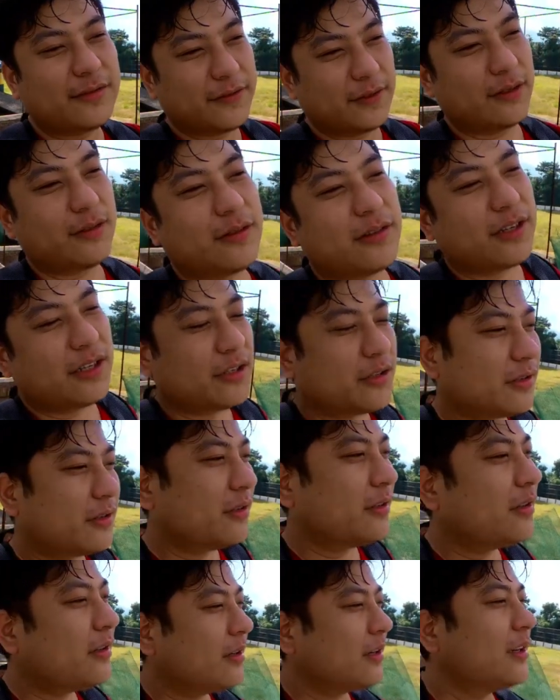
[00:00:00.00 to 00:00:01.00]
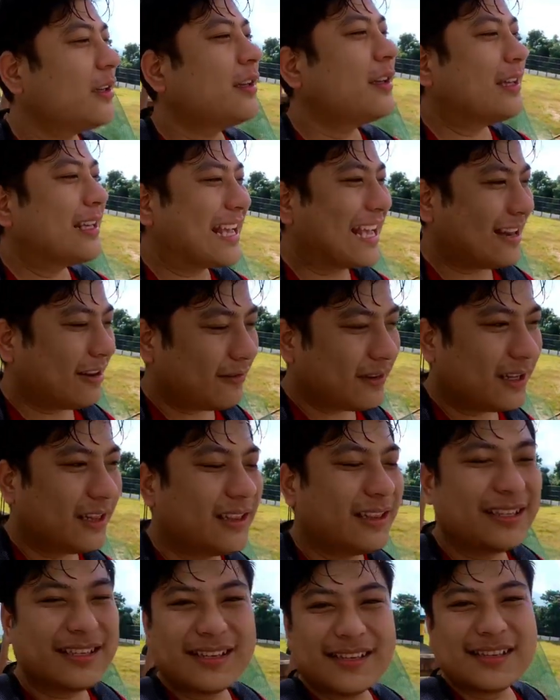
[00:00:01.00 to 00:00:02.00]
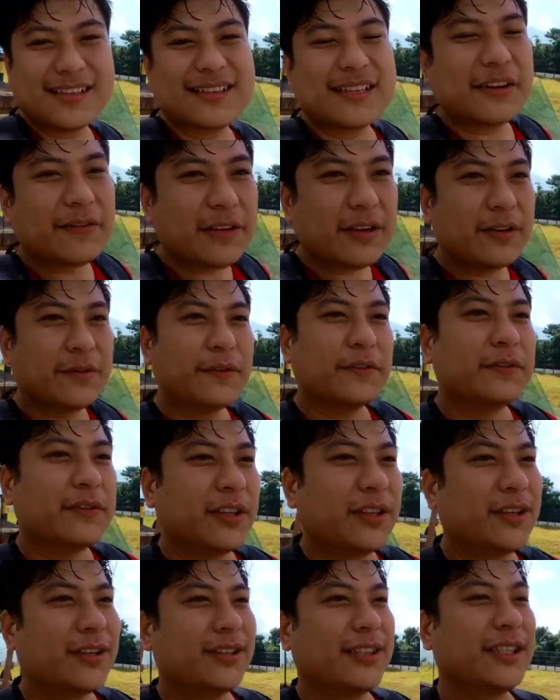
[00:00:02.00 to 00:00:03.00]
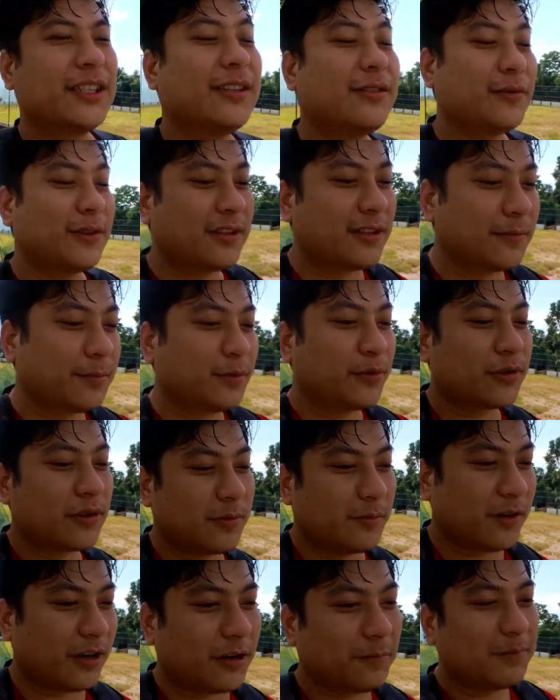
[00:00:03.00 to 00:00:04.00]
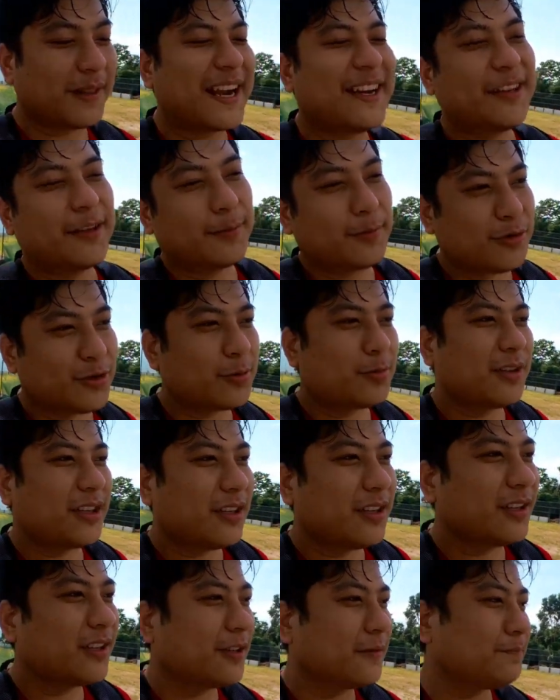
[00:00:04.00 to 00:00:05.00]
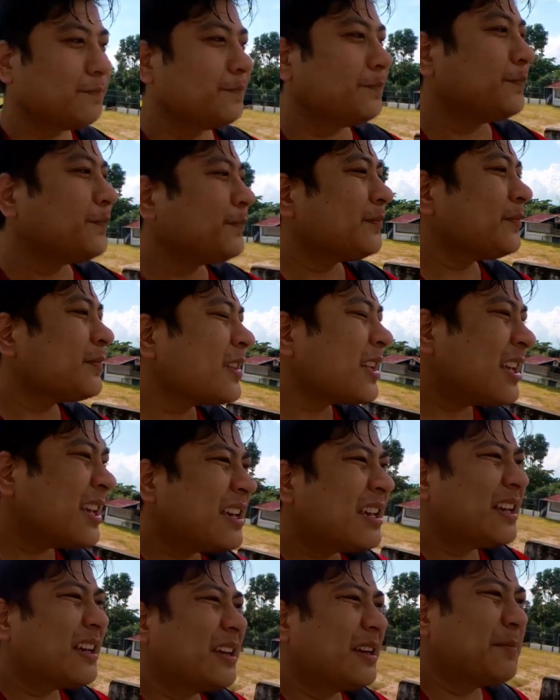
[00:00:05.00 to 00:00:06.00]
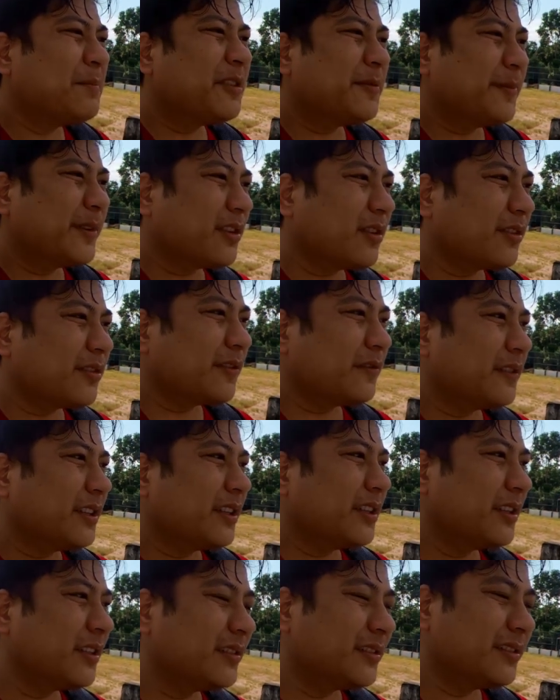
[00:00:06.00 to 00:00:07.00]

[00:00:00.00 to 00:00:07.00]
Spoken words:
of inauguration. Anyway, this is the 75th year. This was supposed to be a Platinum Jubilee year, but because of the